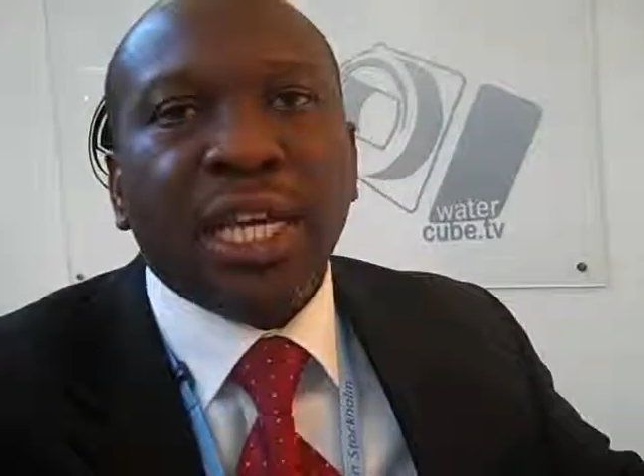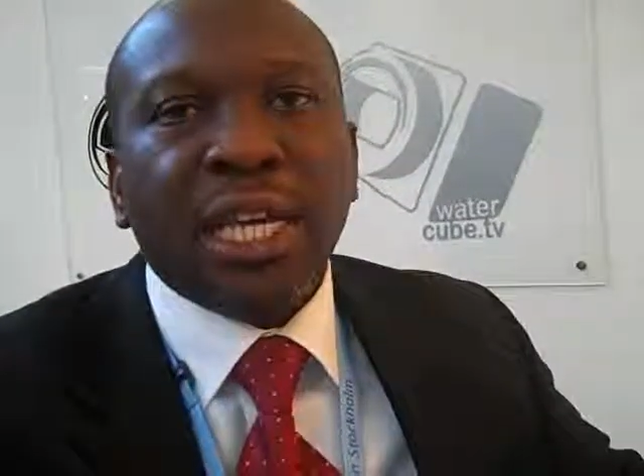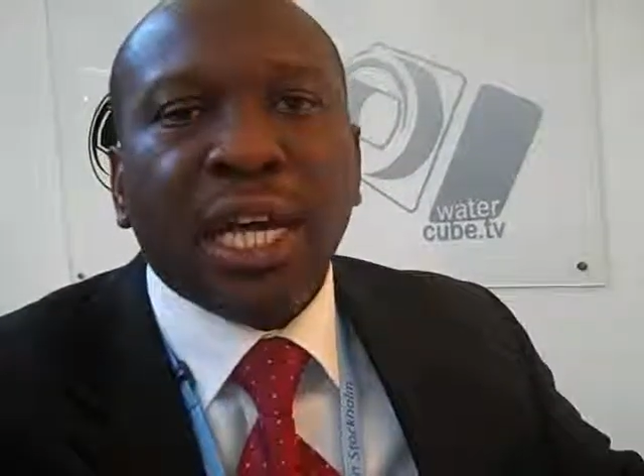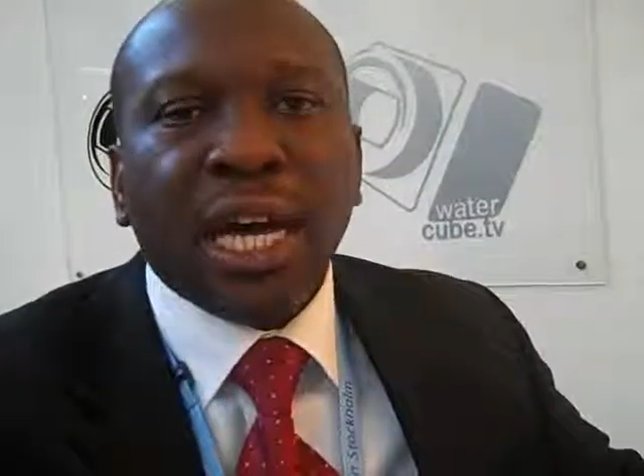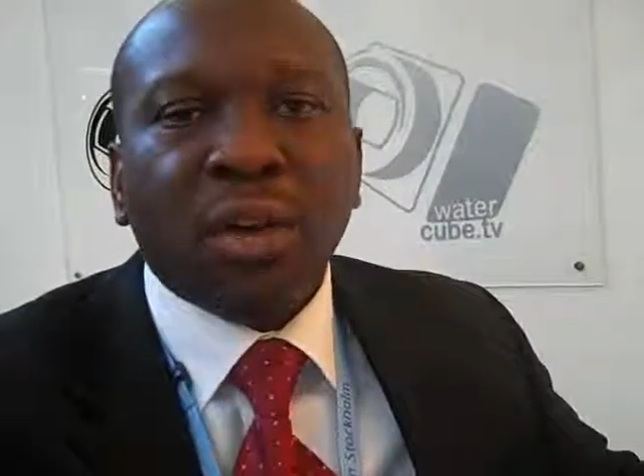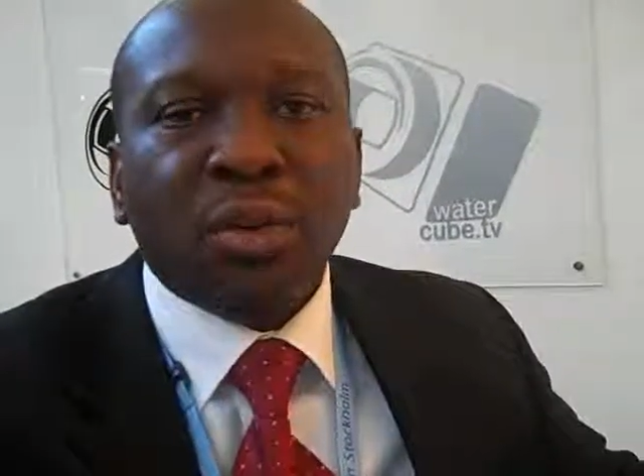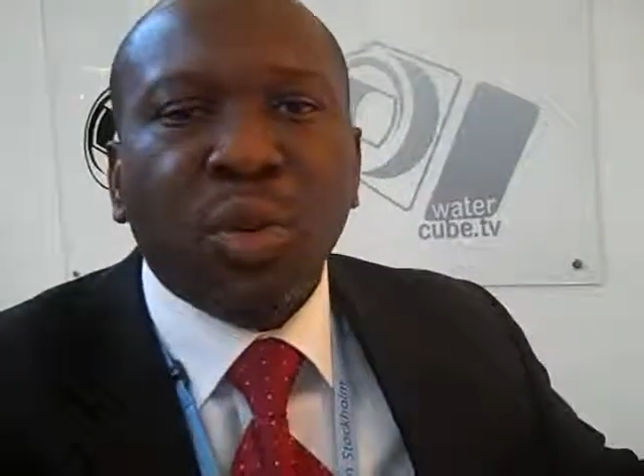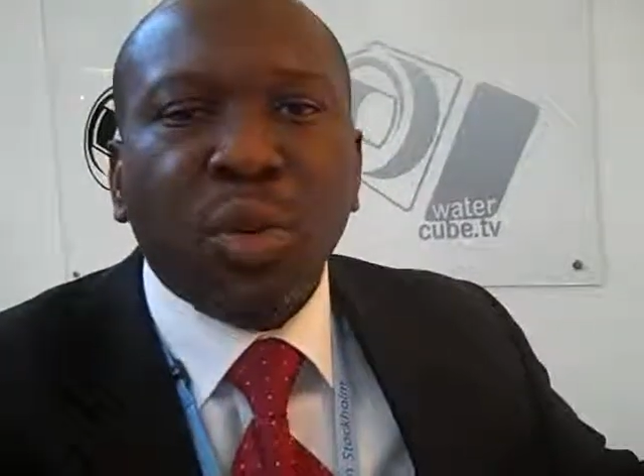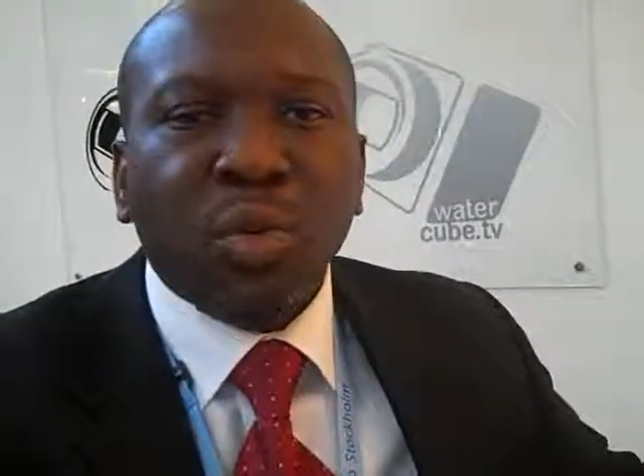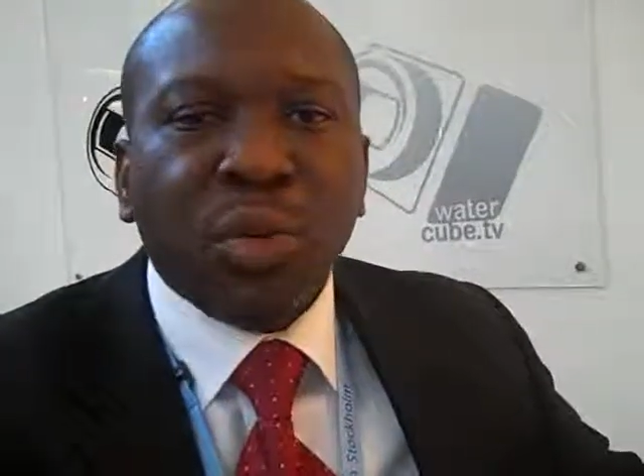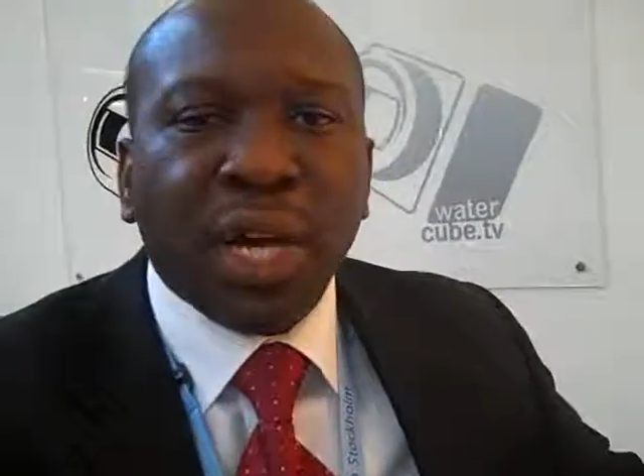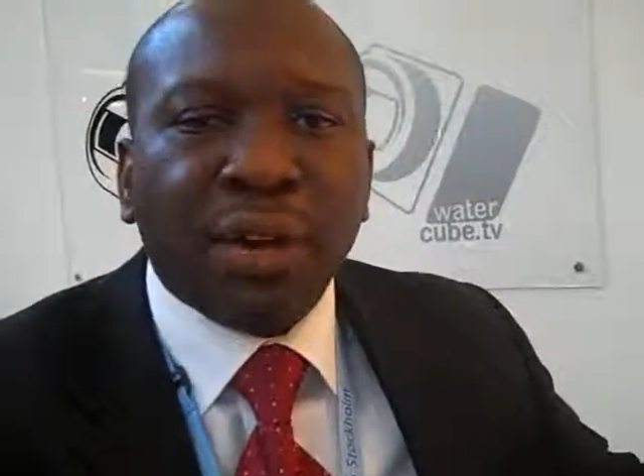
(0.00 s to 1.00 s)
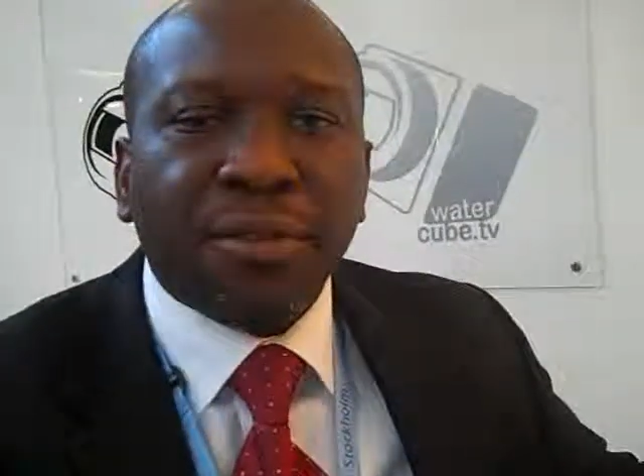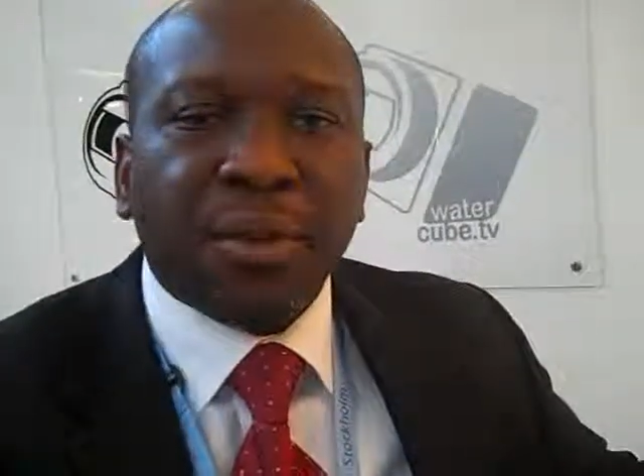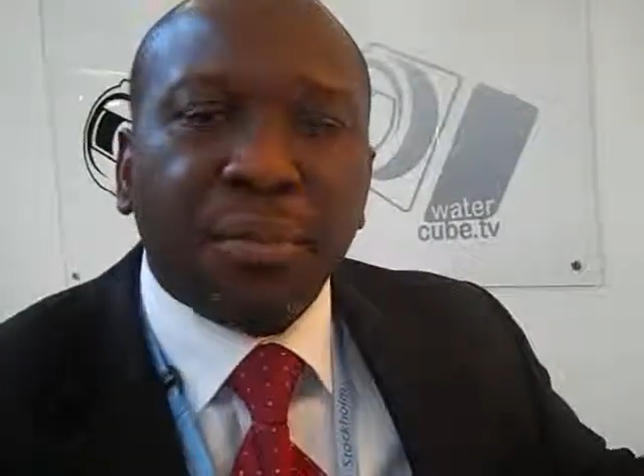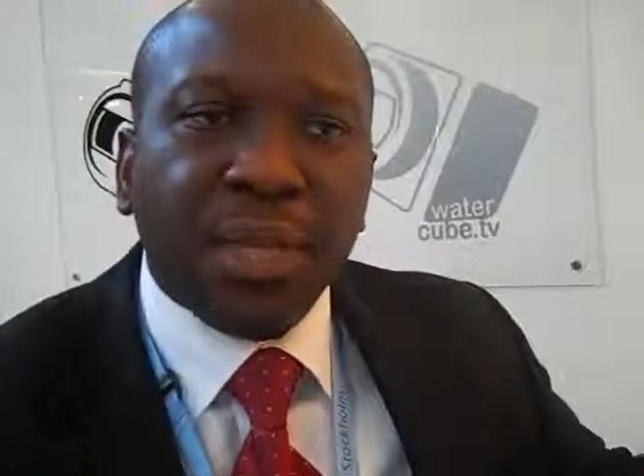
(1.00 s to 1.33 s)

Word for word: and now we have a